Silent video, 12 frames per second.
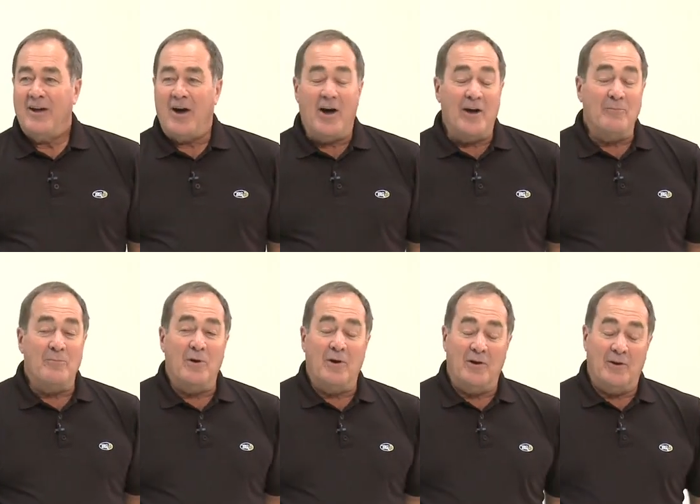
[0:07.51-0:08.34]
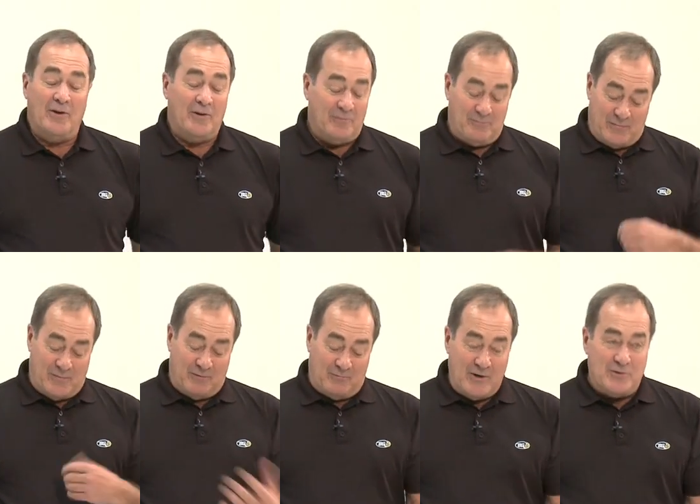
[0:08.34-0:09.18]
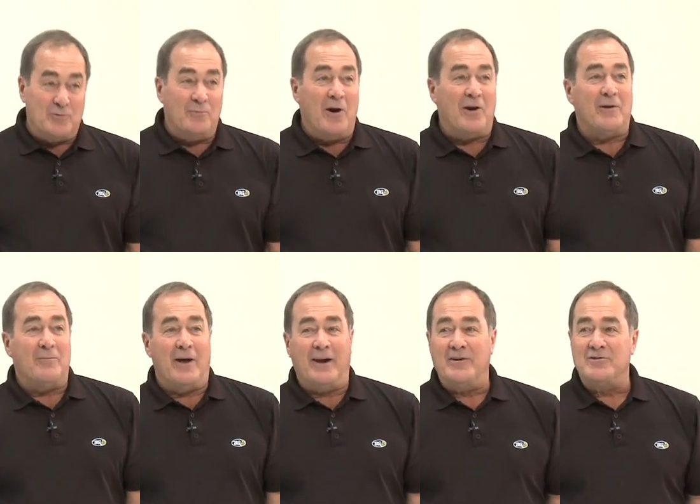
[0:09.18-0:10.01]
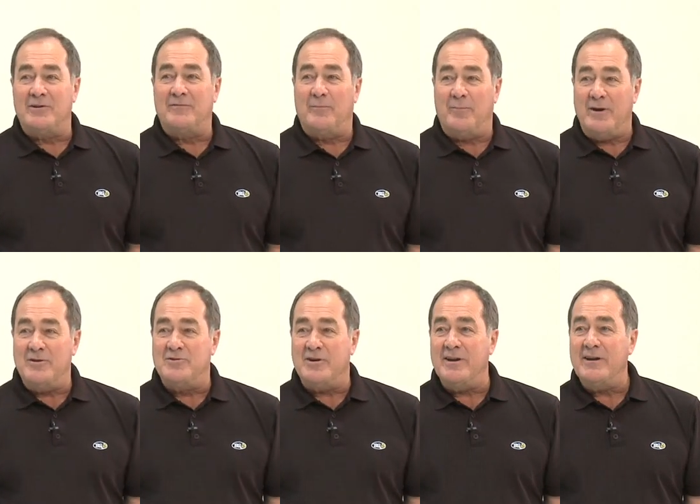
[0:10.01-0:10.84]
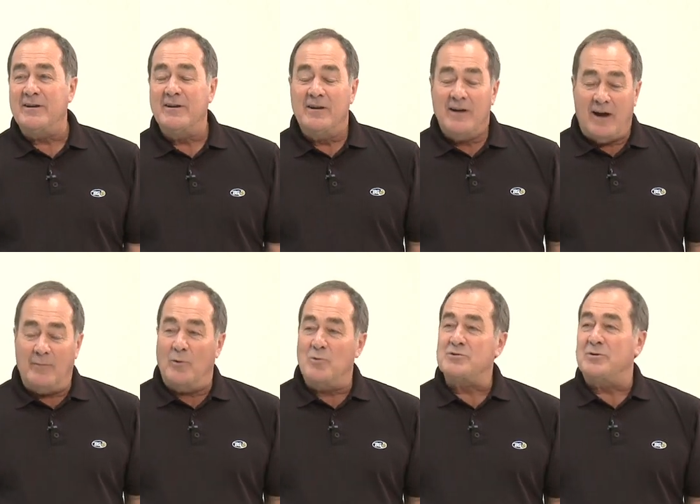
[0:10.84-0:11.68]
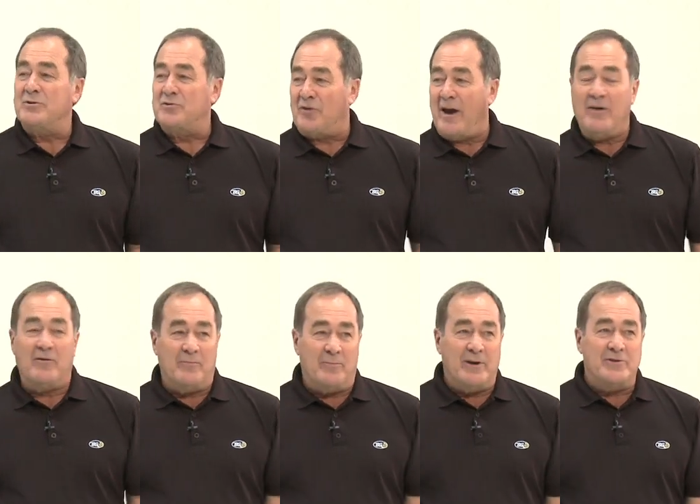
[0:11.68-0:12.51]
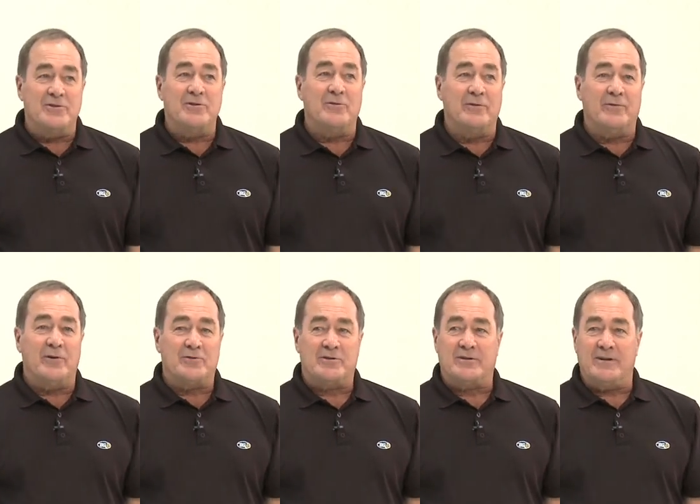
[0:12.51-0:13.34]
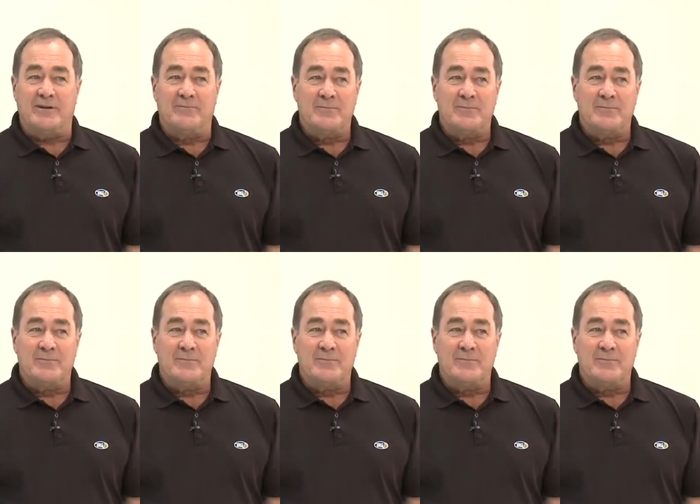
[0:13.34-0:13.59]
I'm the Regional Market Manager for BG. I'm also a trainer at BG University.